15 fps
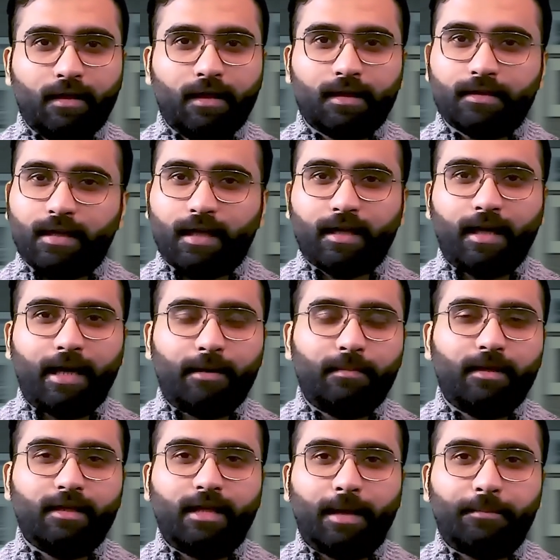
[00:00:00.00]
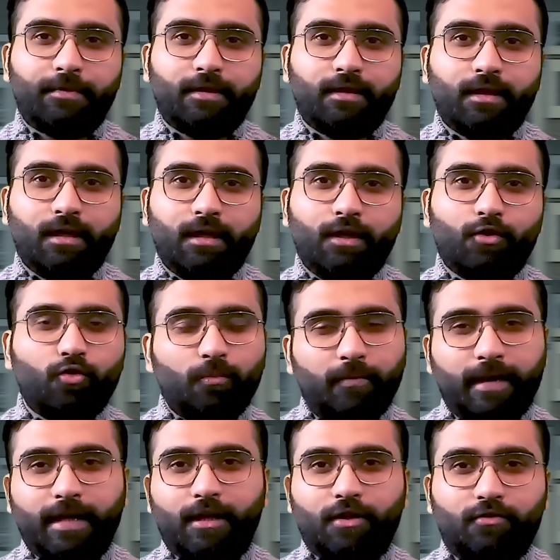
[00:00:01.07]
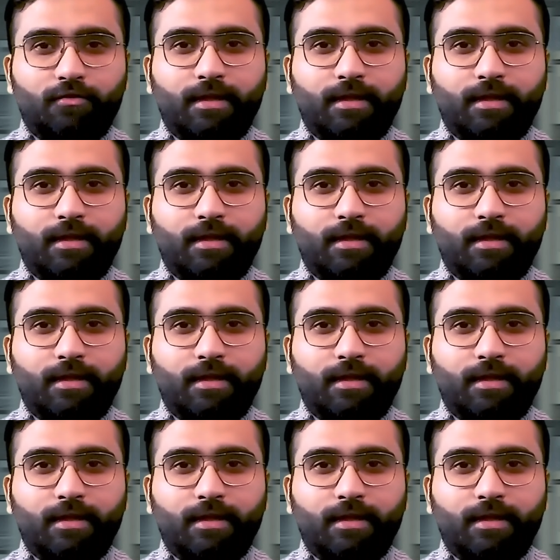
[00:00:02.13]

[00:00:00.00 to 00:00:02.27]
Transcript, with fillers: that can be adapted to break into the